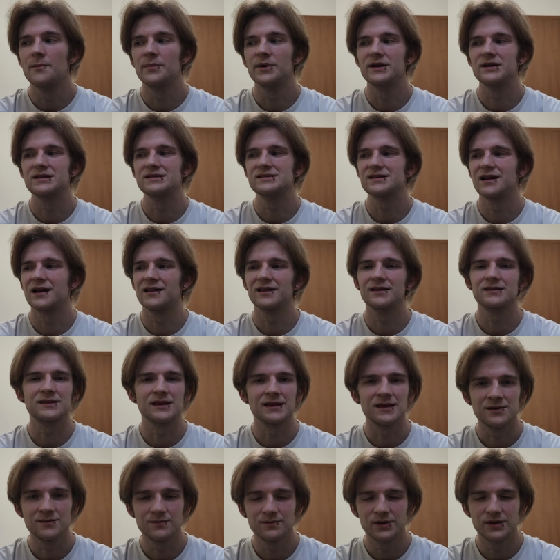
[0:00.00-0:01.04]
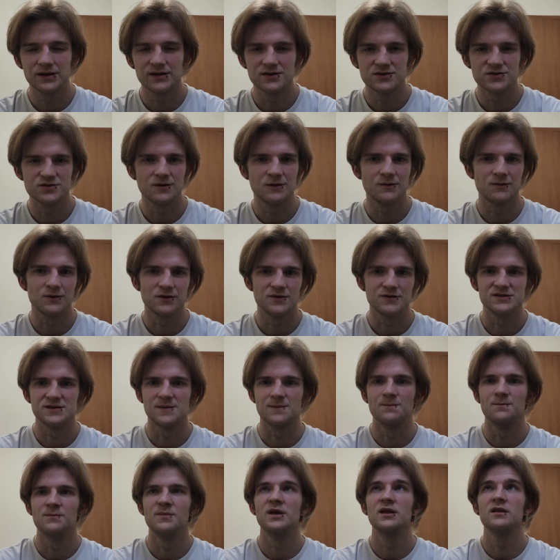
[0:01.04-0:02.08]
but it's not like the hemp industry where there's a
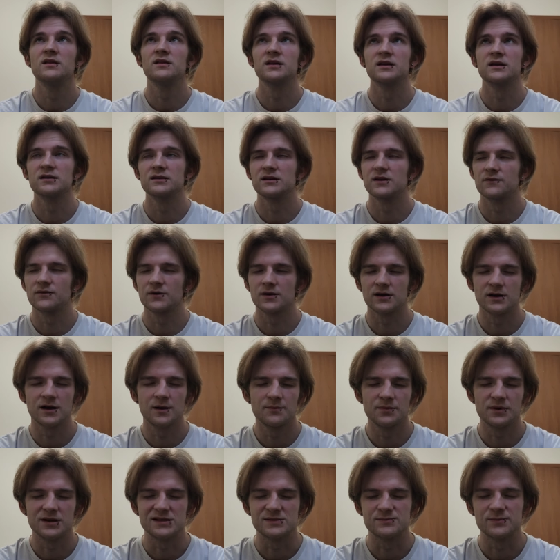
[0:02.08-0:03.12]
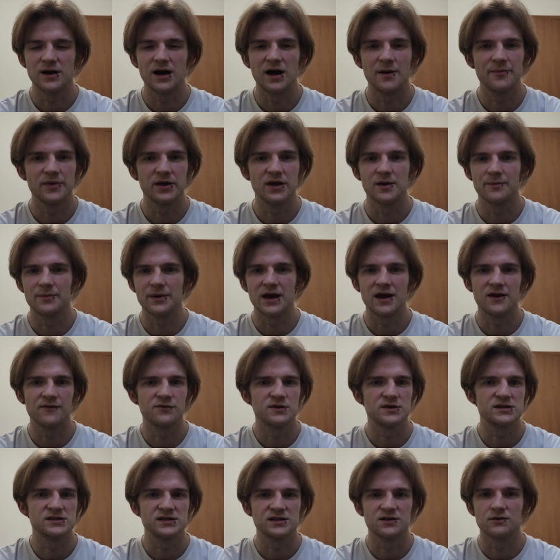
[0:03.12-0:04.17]
million different companies popping up
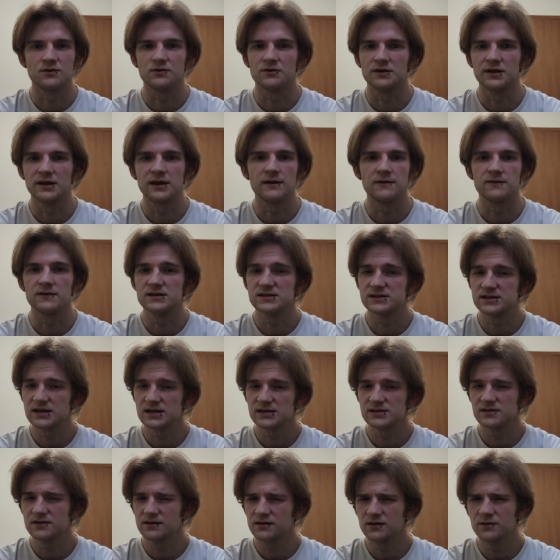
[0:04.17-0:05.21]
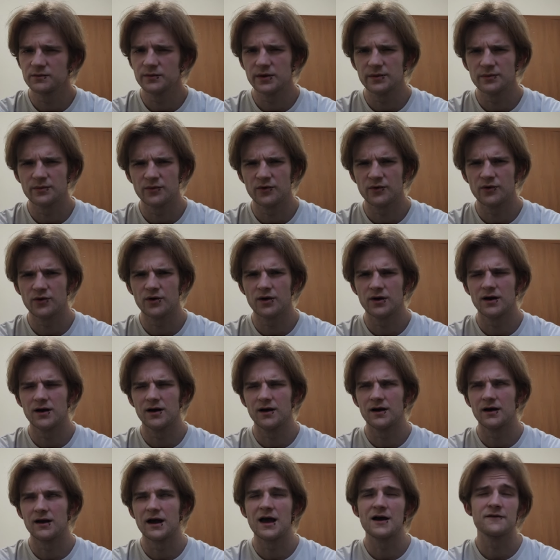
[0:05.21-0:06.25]
every single day. This takes a little bit more
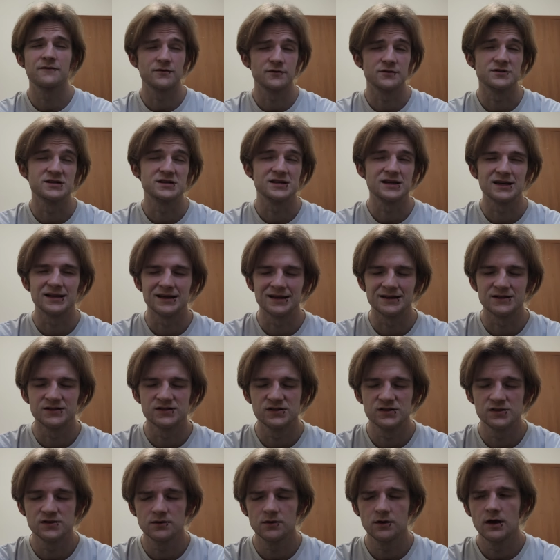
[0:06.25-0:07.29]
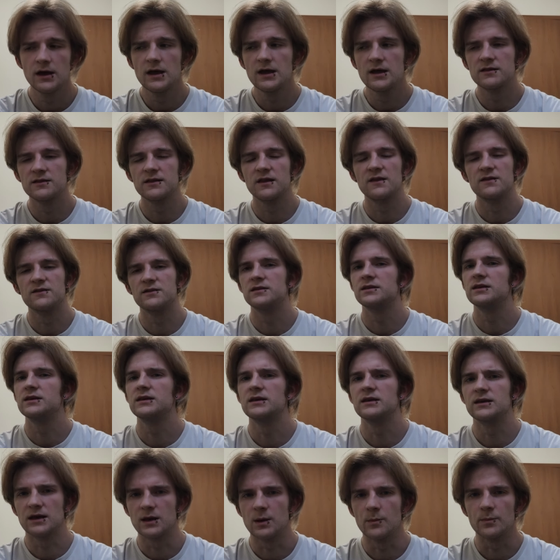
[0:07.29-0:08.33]
uh, effort to get into than
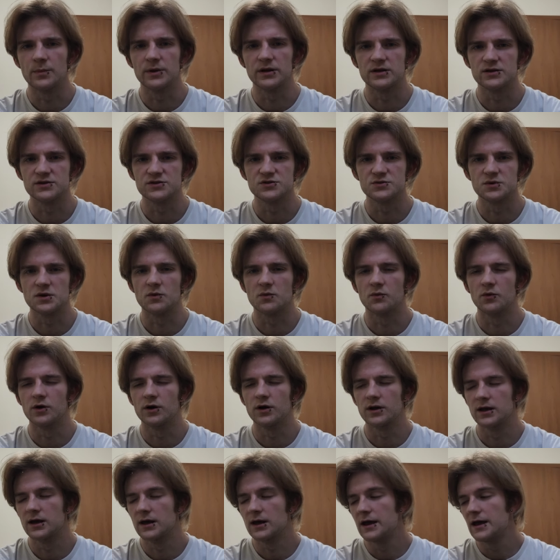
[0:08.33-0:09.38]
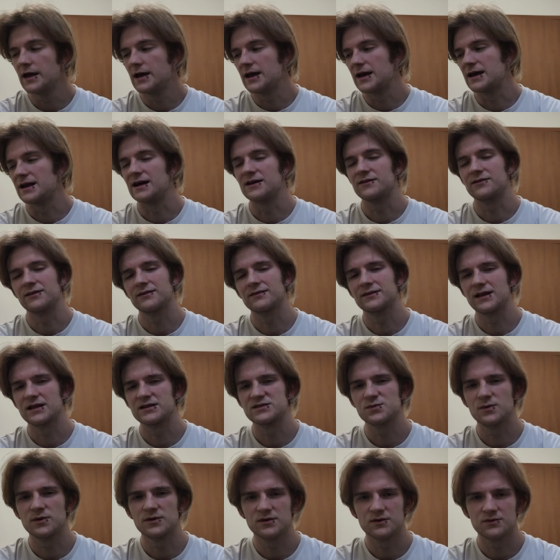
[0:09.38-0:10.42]
the hemp industry would. And I think
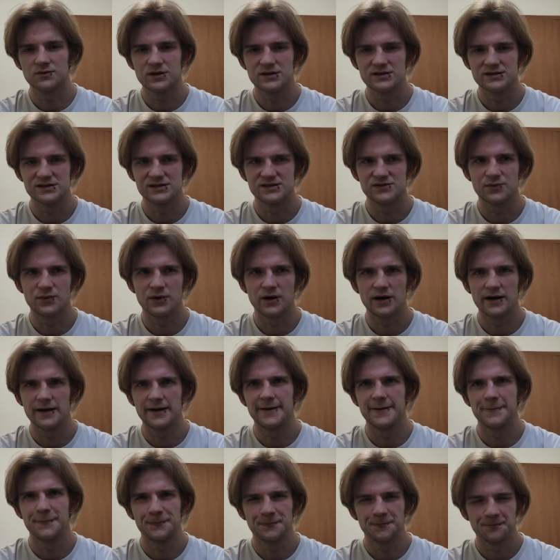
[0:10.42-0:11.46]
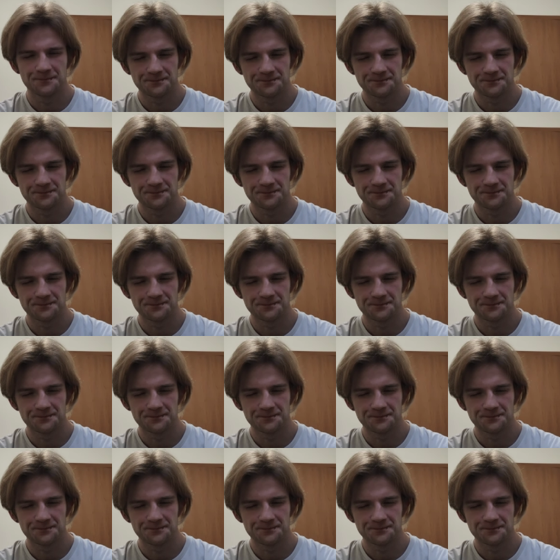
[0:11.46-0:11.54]
that's one of the reasons why